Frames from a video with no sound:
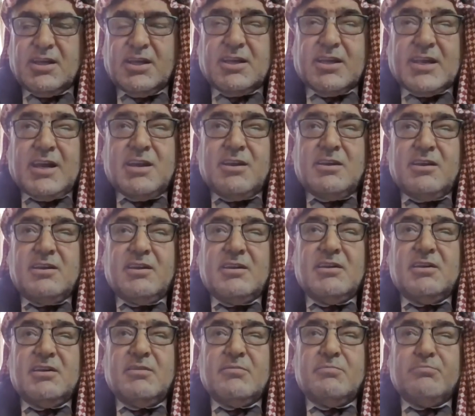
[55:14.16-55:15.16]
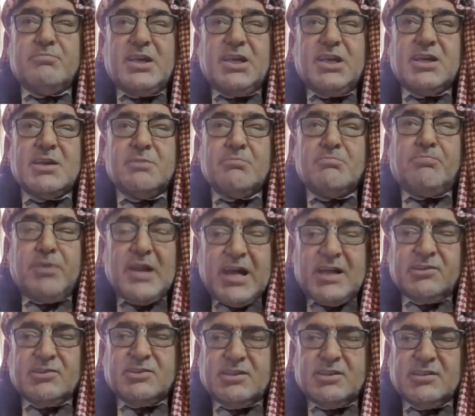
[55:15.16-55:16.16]
can be
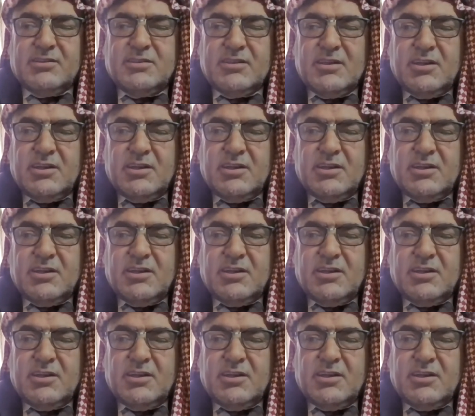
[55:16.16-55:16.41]
implanted